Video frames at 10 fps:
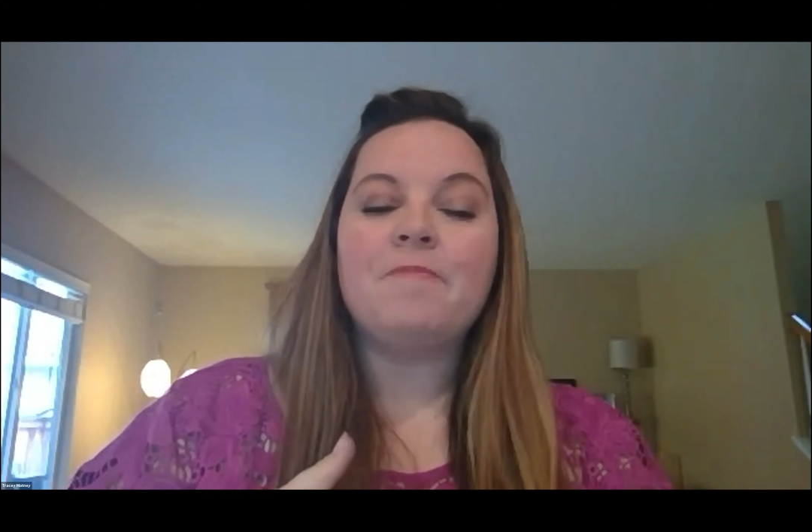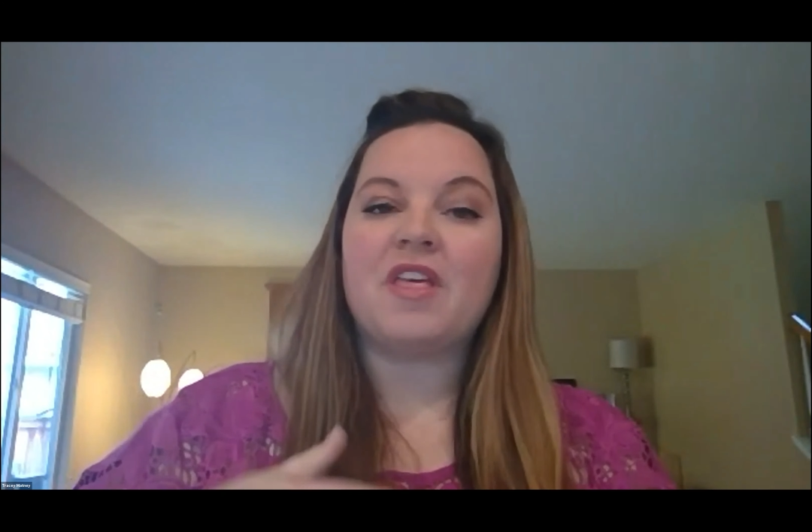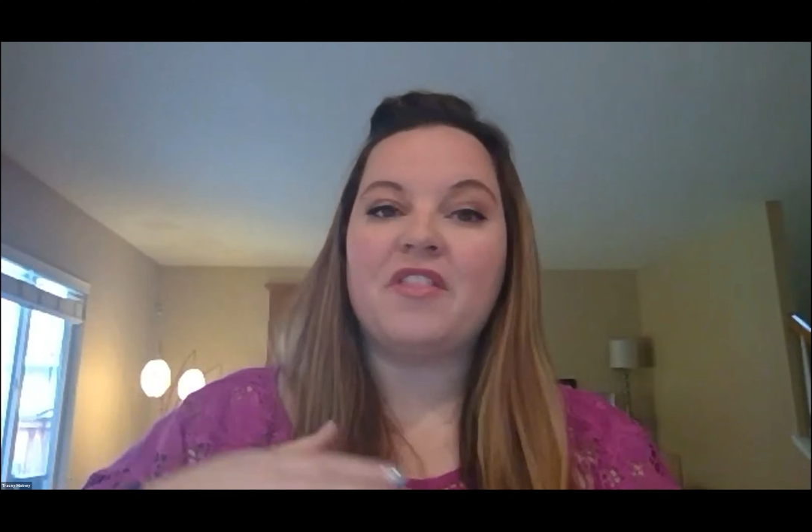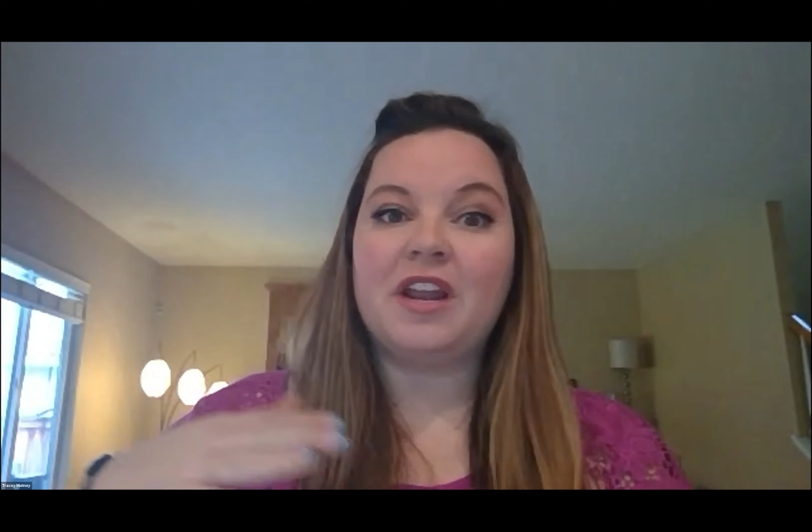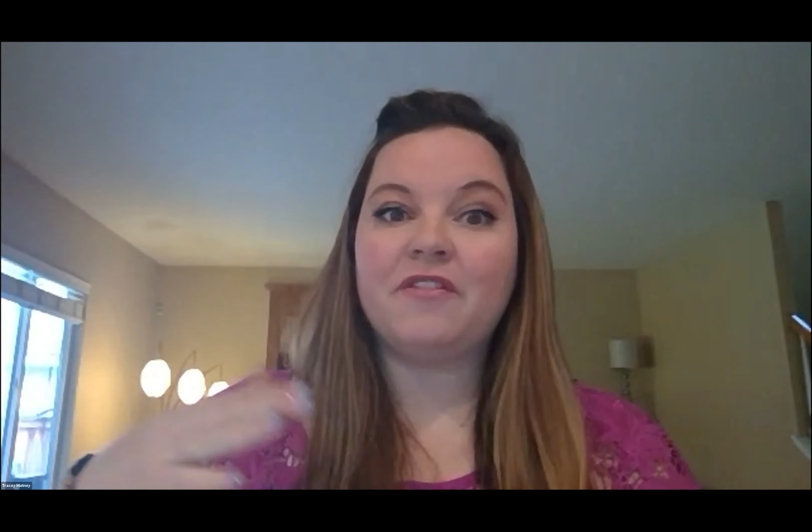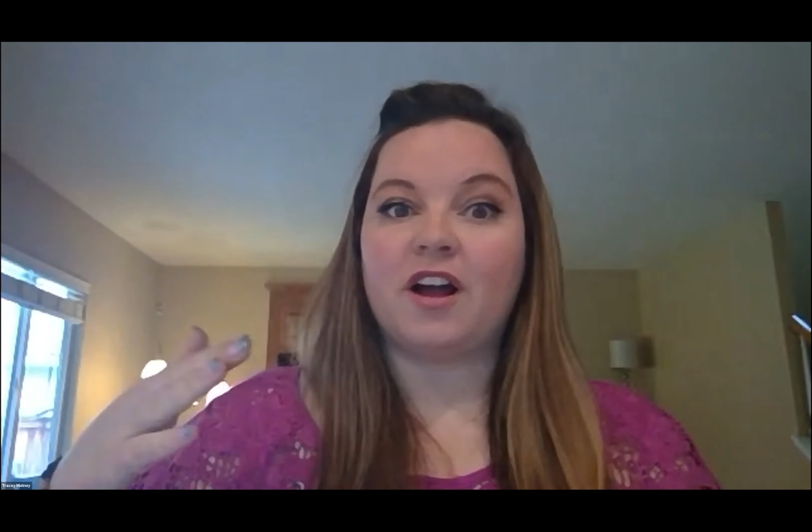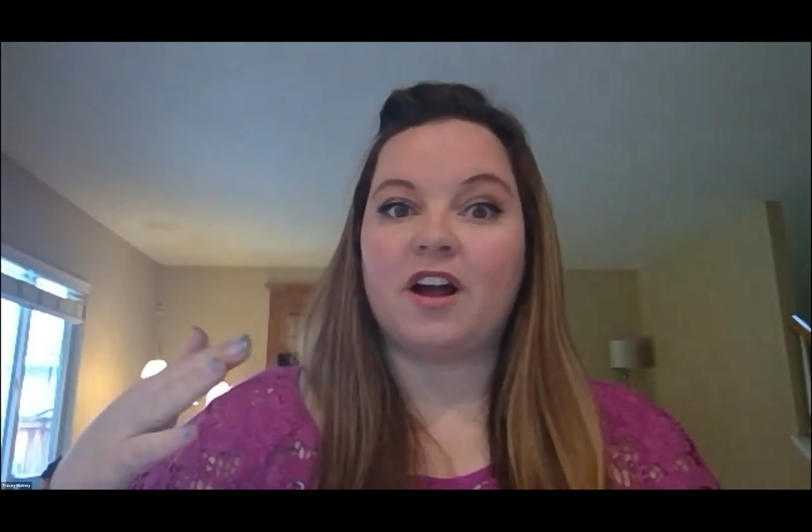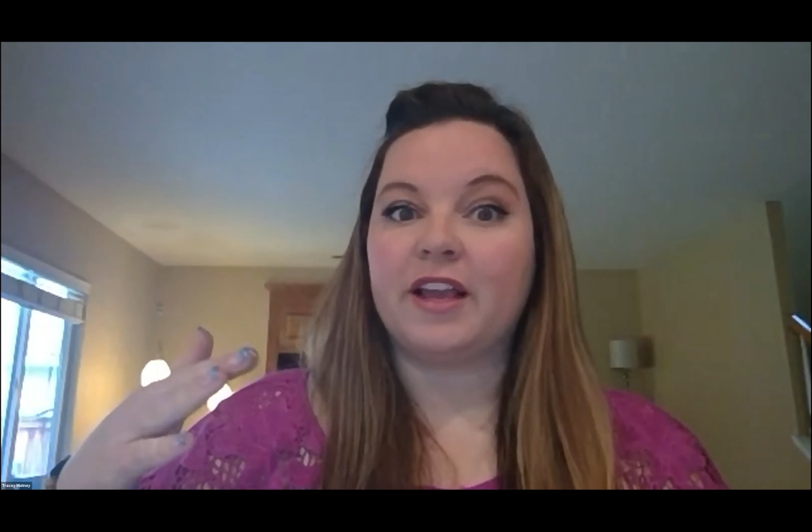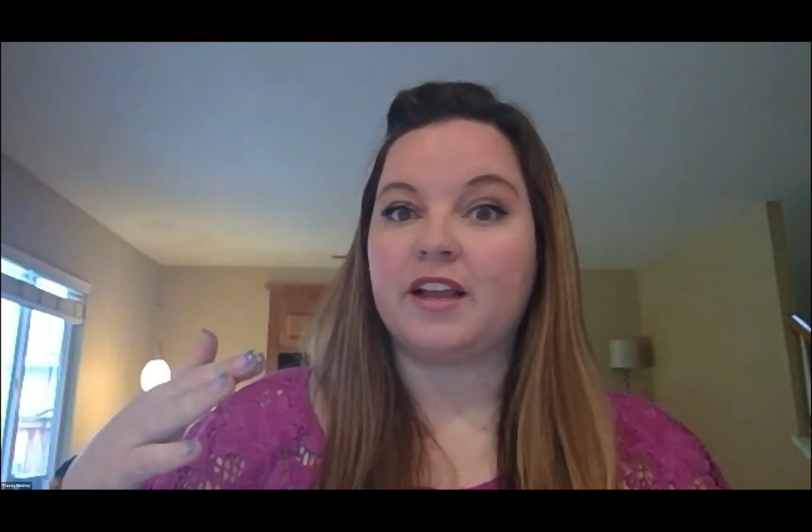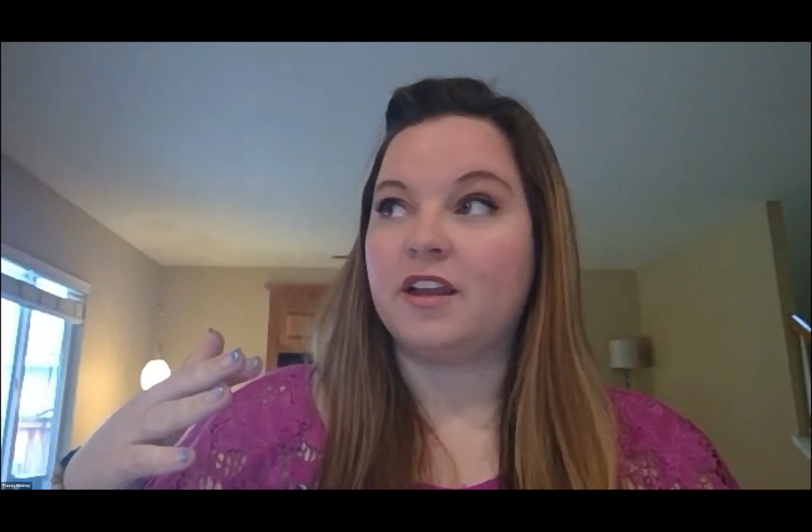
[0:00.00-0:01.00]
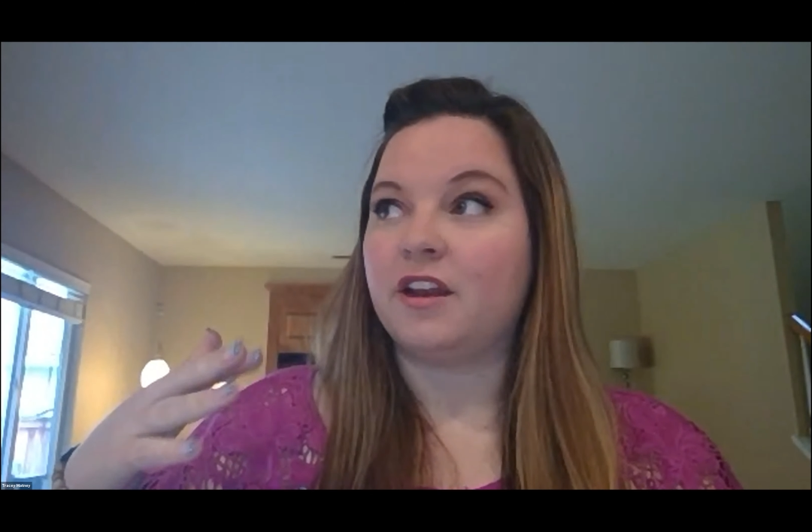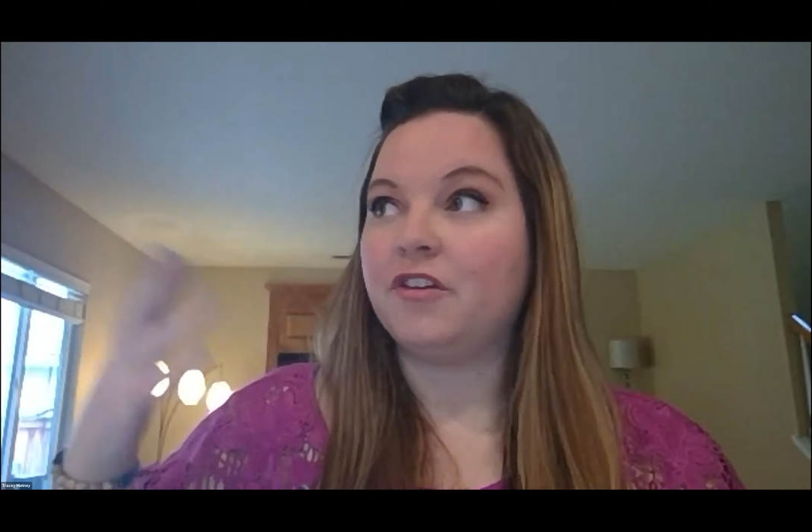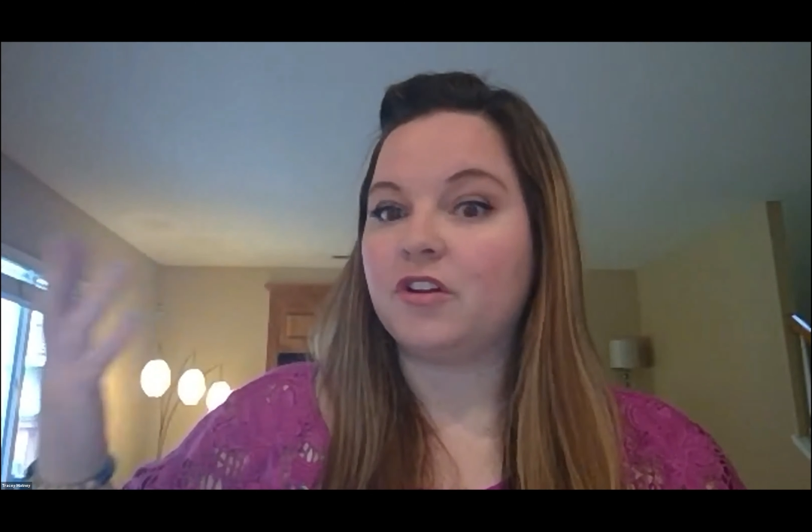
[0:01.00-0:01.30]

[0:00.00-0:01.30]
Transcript: And then I've got like another